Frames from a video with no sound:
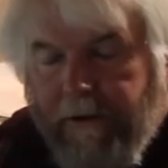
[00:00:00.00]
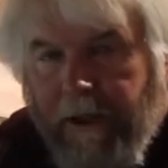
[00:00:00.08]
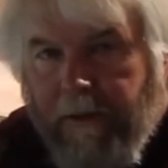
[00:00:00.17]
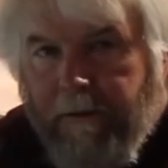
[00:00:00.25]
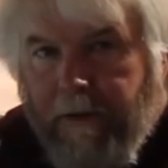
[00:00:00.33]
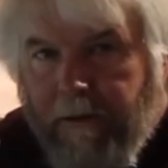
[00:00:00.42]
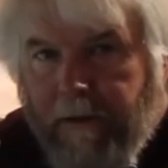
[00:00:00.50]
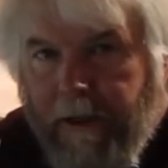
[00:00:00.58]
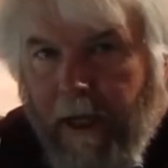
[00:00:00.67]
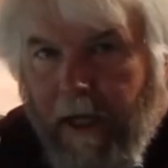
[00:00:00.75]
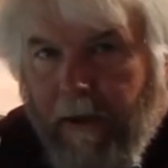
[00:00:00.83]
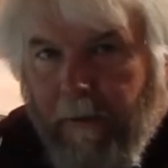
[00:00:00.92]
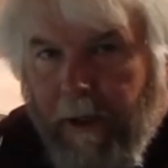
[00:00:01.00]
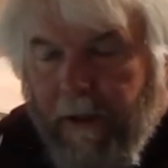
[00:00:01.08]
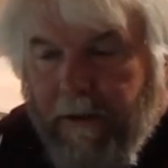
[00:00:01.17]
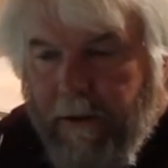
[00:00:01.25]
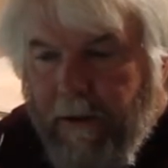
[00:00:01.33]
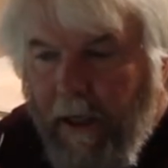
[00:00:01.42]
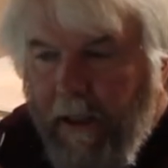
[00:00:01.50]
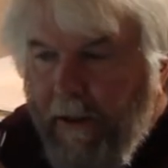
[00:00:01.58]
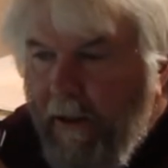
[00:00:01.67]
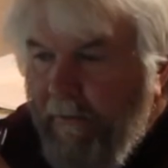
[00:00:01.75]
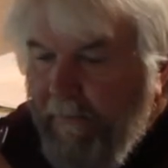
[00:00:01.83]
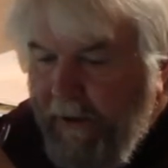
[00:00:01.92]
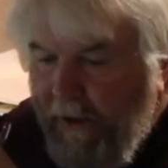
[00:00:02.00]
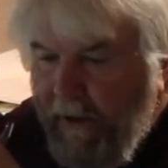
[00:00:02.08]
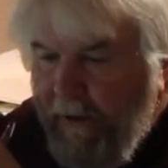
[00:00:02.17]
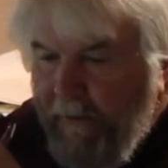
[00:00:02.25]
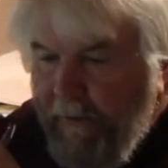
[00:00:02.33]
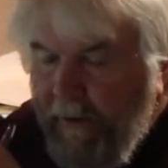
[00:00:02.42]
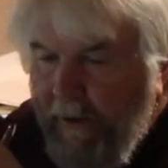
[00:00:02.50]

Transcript: James Duke database, a .gov site,